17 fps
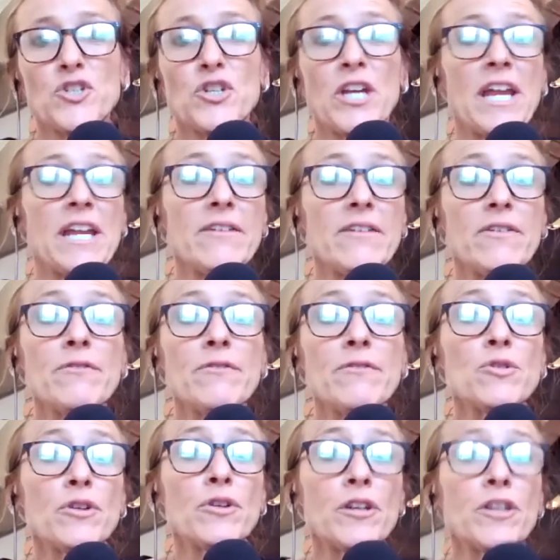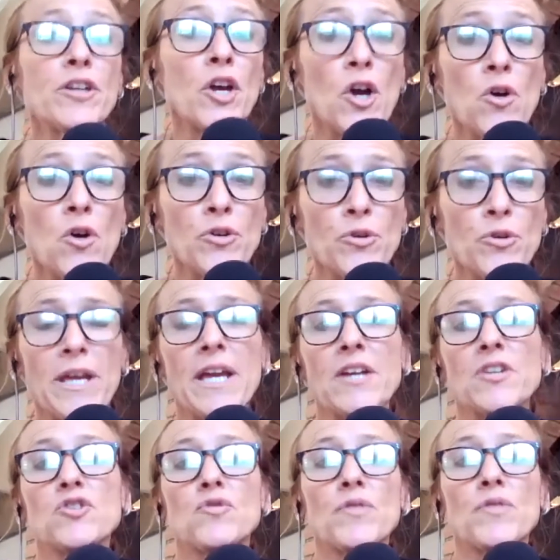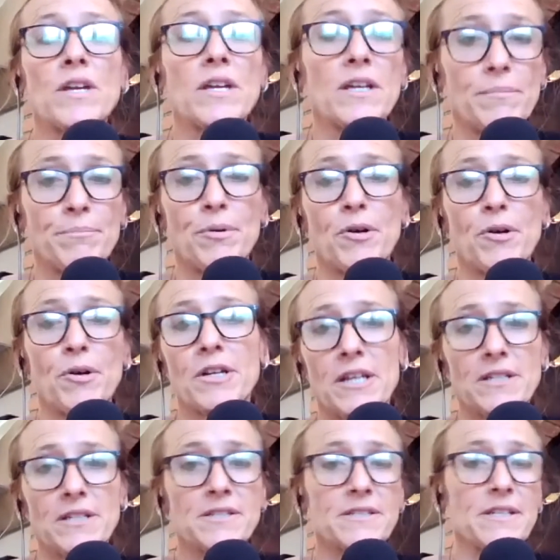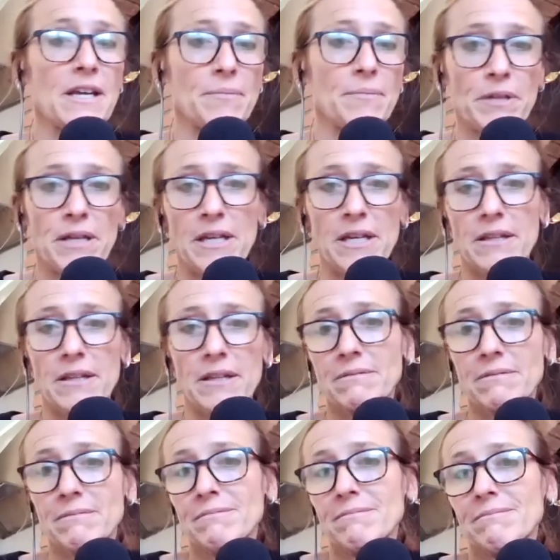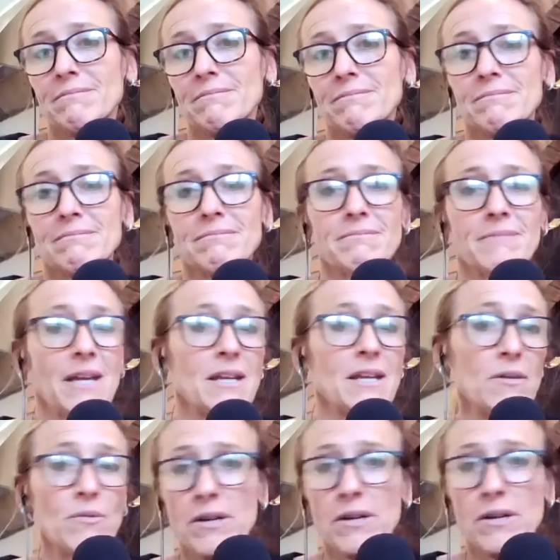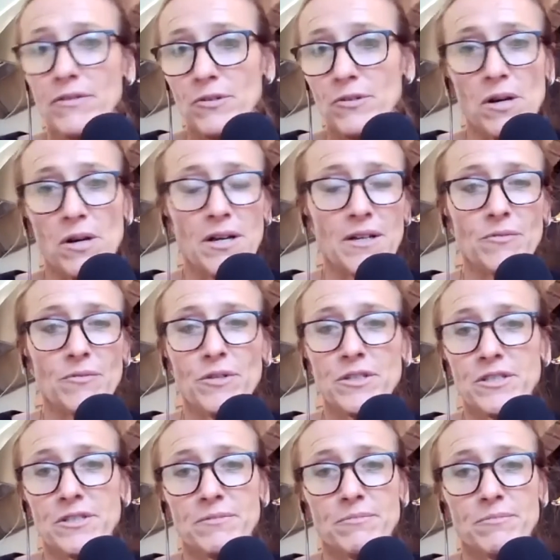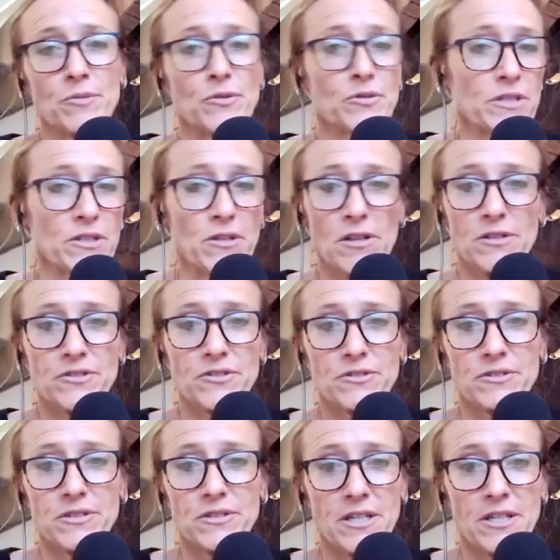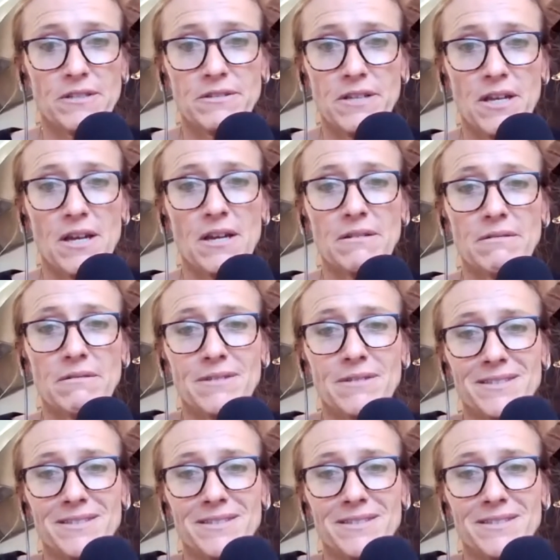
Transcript: you can't, even if you can go, you can't drink and party and stay up late and eat whatever you want, which most college kids can.